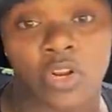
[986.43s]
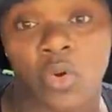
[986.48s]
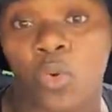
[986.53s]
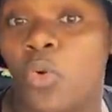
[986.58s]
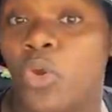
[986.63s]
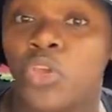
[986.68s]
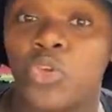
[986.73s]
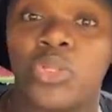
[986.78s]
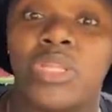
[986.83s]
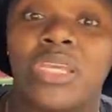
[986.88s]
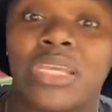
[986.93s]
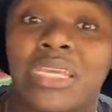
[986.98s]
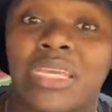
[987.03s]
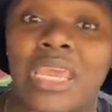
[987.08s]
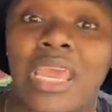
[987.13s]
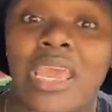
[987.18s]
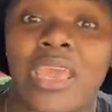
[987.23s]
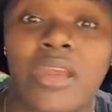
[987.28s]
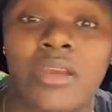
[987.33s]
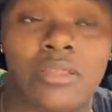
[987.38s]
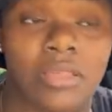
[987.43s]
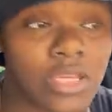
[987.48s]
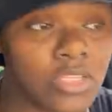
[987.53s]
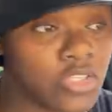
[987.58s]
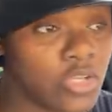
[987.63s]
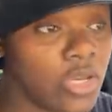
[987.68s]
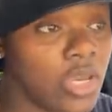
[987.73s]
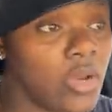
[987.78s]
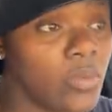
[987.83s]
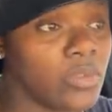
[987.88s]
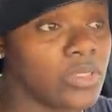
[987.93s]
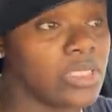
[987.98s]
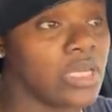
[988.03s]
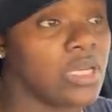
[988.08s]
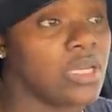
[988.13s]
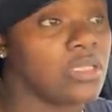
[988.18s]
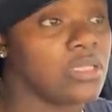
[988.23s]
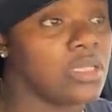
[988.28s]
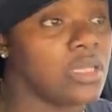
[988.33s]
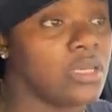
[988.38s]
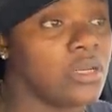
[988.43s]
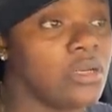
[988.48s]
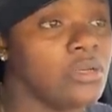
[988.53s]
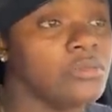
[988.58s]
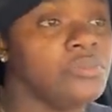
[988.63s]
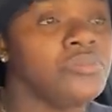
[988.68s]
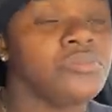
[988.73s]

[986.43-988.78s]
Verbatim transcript: or you didn't care that your hair was getting thinner